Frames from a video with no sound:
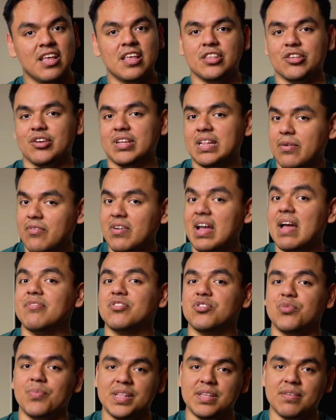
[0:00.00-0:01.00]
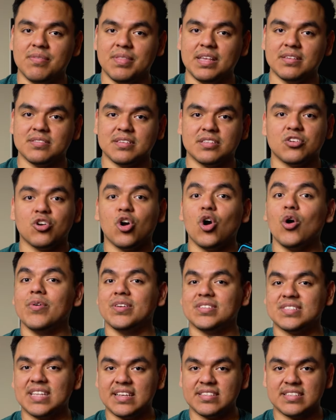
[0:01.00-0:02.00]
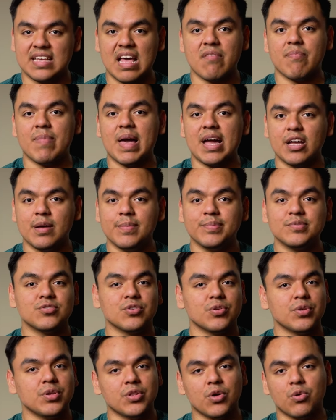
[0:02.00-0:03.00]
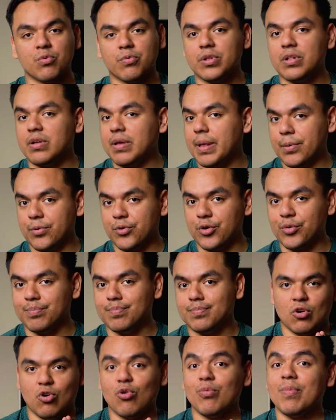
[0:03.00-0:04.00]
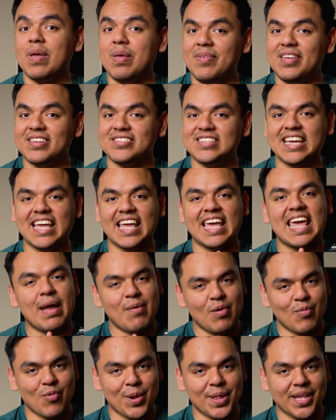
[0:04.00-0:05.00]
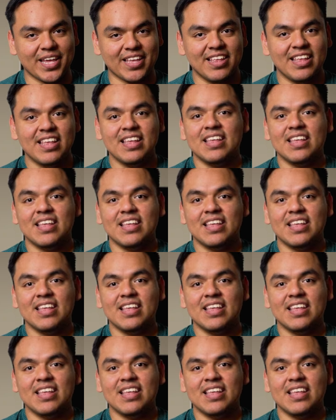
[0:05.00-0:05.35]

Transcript: You can never have too many of these, and they're always nice to have backups so you don't run out of room. Or maybe a second camera body.